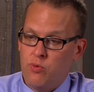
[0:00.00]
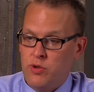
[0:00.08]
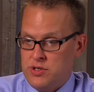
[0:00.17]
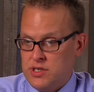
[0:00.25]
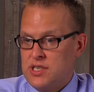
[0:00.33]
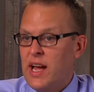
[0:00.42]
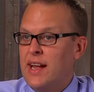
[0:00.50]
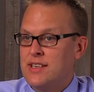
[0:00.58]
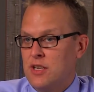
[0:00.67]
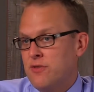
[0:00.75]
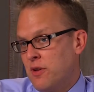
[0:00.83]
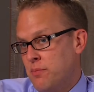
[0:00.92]
There's a
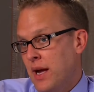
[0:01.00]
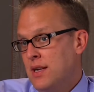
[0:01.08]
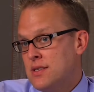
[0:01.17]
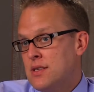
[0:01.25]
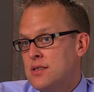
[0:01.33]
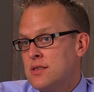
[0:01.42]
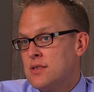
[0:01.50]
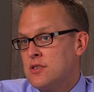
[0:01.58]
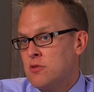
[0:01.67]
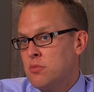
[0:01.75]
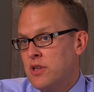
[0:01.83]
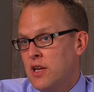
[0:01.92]
scientific basis
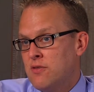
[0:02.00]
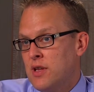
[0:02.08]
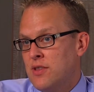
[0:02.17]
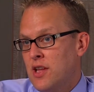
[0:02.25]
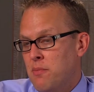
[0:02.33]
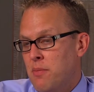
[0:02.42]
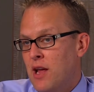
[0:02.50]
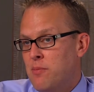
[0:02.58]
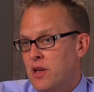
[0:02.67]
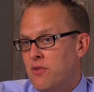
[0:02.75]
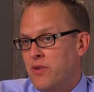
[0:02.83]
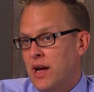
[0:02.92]
to believe that they may
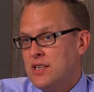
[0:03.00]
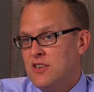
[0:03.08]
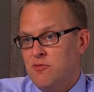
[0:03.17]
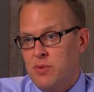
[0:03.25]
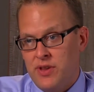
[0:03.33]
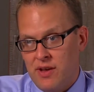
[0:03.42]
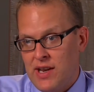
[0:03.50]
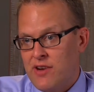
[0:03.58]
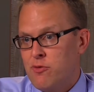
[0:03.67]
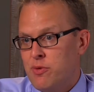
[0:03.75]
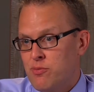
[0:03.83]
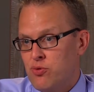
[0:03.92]
be effective, but they've
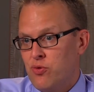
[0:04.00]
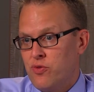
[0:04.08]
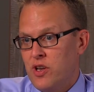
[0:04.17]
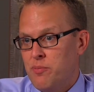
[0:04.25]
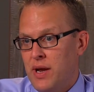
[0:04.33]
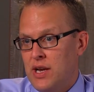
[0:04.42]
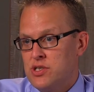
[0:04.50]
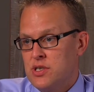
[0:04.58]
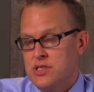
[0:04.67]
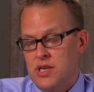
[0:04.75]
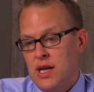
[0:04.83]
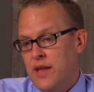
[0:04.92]
never been proven in
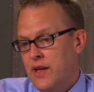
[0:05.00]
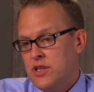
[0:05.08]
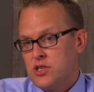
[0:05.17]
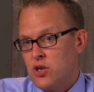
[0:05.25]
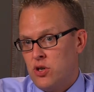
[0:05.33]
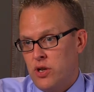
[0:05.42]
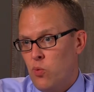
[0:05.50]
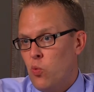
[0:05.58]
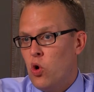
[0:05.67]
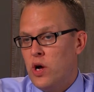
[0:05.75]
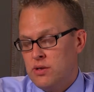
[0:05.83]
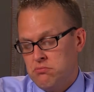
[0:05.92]
patients. That's certainly
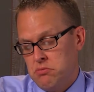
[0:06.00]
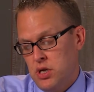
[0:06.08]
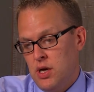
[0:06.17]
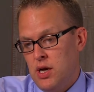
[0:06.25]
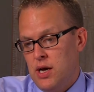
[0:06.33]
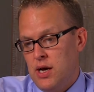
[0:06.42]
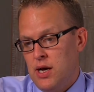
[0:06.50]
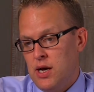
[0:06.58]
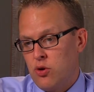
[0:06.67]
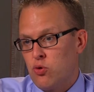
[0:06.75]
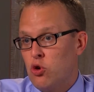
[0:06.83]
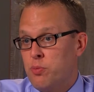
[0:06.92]
one
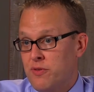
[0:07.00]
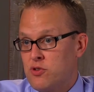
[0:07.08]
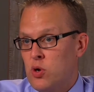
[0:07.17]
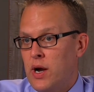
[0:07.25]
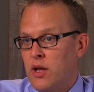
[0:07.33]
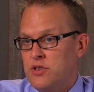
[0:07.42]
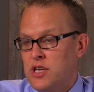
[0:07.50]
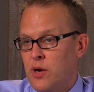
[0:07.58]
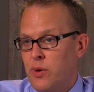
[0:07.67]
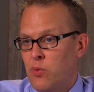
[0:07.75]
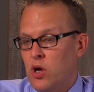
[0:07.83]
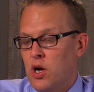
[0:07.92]
group of trials
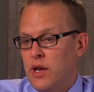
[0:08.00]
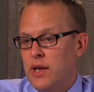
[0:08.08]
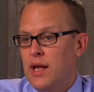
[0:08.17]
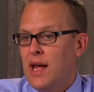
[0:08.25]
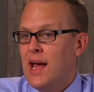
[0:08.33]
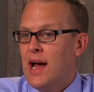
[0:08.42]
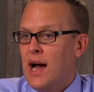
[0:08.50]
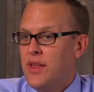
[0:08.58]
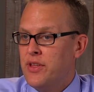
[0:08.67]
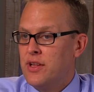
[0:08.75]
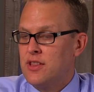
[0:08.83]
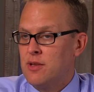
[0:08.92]
that we run. I
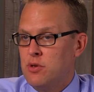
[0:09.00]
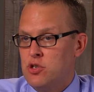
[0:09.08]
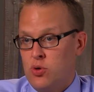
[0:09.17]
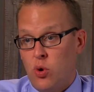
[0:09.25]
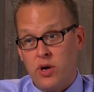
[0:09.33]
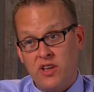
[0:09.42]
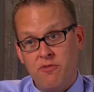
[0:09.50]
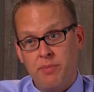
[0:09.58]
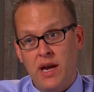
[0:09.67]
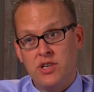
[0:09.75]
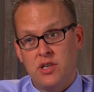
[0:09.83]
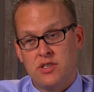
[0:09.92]
think the majority of
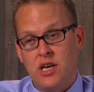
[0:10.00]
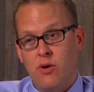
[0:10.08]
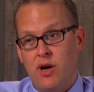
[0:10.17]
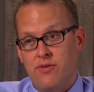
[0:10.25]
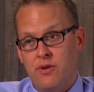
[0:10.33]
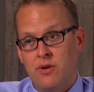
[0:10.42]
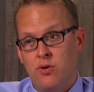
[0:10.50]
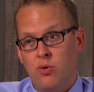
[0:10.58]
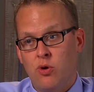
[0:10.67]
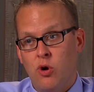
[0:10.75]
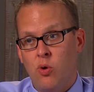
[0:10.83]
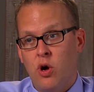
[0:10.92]
patients, however,
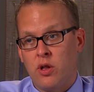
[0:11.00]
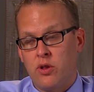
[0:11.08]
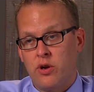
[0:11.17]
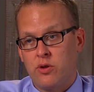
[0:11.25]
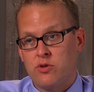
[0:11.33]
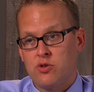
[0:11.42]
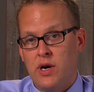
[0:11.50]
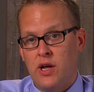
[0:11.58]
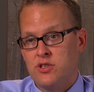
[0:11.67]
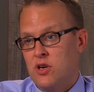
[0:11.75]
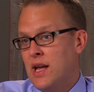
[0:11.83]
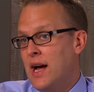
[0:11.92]
who go on clinical
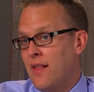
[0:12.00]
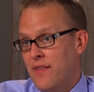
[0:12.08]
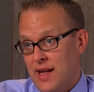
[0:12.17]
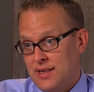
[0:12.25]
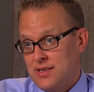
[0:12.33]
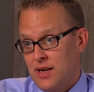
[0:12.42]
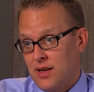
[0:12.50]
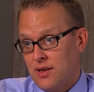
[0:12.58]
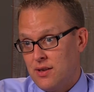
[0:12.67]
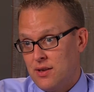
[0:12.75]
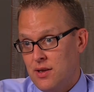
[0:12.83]
trials are not in that setting.